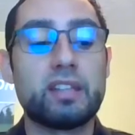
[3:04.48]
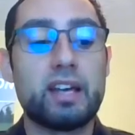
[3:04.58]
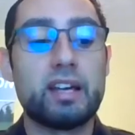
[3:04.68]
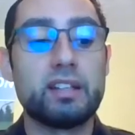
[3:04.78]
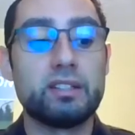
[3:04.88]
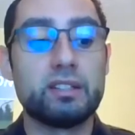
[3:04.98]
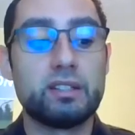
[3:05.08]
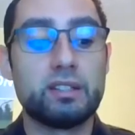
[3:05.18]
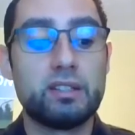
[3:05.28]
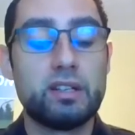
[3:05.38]
that. And
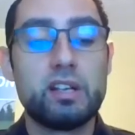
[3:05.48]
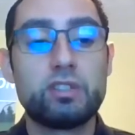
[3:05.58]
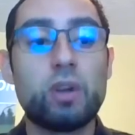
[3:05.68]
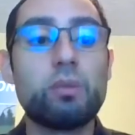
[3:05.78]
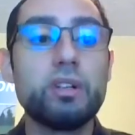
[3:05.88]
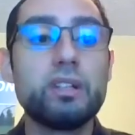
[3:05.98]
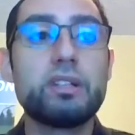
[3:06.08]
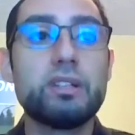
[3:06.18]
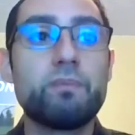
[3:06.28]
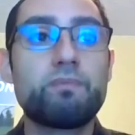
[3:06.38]
so I
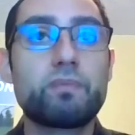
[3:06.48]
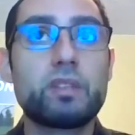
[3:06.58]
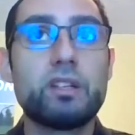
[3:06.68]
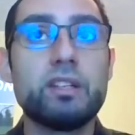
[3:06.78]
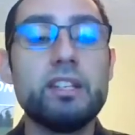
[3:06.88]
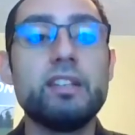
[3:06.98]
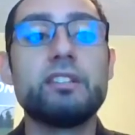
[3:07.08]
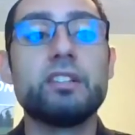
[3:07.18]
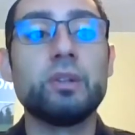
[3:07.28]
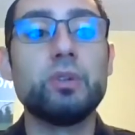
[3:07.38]
really needed a
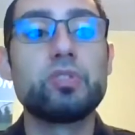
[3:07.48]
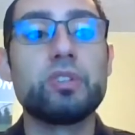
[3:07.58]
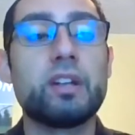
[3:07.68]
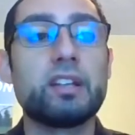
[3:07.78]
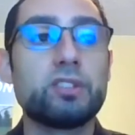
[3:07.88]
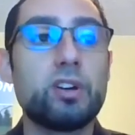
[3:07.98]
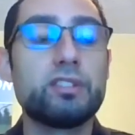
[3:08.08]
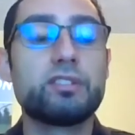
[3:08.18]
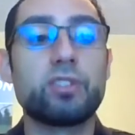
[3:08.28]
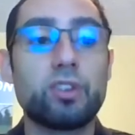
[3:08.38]
solution. And I started
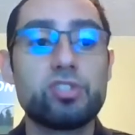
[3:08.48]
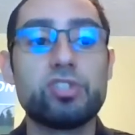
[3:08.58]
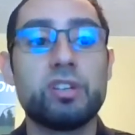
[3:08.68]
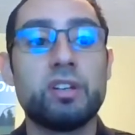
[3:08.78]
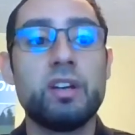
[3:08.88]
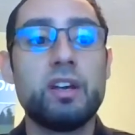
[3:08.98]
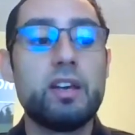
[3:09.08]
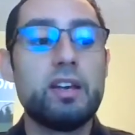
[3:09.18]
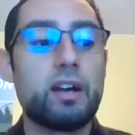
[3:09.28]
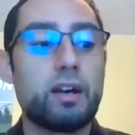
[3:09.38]
searching
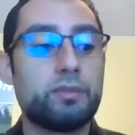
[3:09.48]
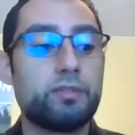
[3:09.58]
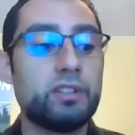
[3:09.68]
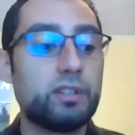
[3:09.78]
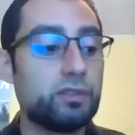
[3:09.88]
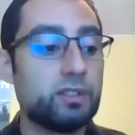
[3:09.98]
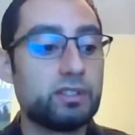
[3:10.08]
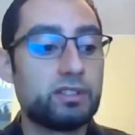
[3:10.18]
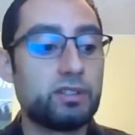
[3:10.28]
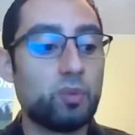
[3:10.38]
for
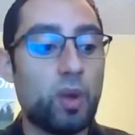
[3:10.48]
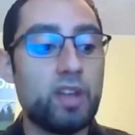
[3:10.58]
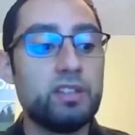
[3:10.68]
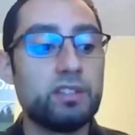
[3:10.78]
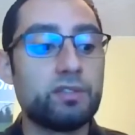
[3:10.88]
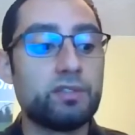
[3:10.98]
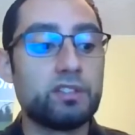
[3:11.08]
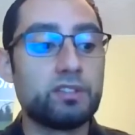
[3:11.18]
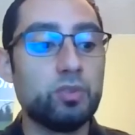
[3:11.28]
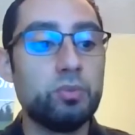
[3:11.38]
different ways of
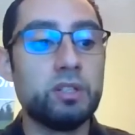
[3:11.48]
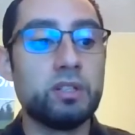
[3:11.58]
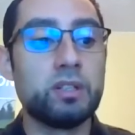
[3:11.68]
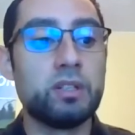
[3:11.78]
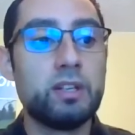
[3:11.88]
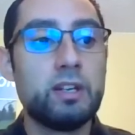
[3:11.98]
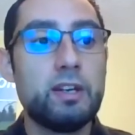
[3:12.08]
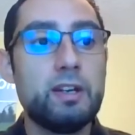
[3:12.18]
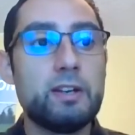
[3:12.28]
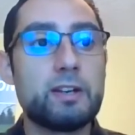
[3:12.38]
consuming
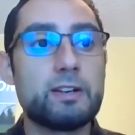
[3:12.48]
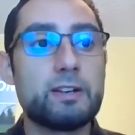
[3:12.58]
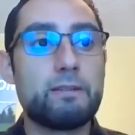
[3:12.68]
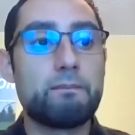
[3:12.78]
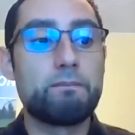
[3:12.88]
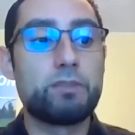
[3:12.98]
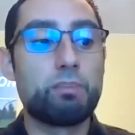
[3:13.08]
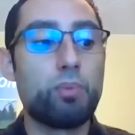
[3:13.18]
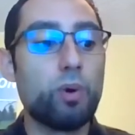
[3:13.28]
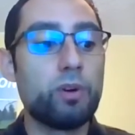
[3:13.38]

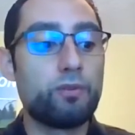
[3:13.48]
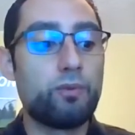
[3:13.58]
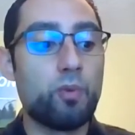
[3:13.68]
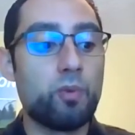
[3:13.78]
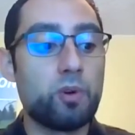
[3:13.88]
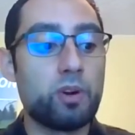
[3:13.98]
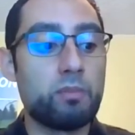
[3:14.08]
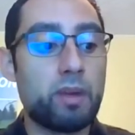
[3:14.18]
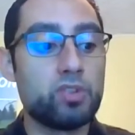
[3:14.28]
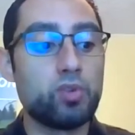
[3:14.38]
support for
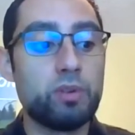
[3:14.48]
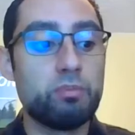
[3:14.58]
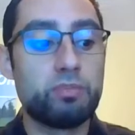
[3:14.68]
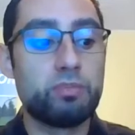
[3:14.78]
my joint